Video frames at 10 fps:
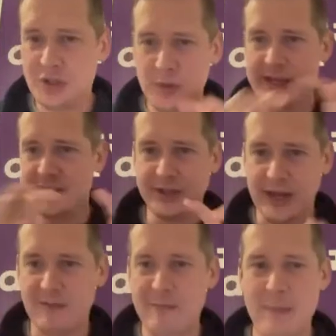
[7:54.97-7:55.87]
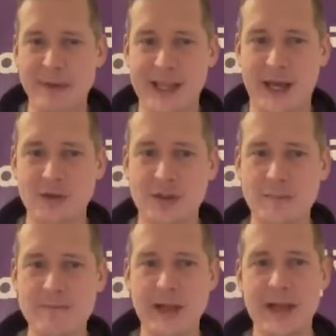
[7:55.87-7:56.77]
trees to kind of map it out.
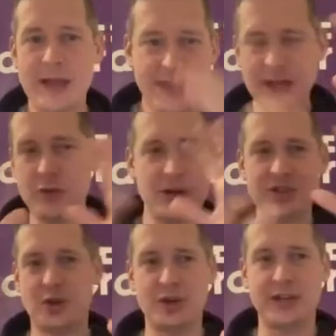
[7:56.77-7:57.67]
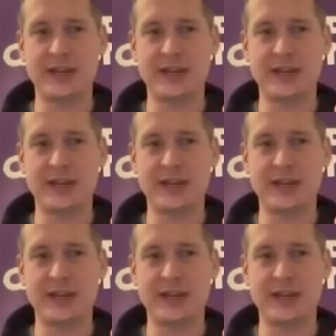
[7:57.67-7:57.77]
And then when you start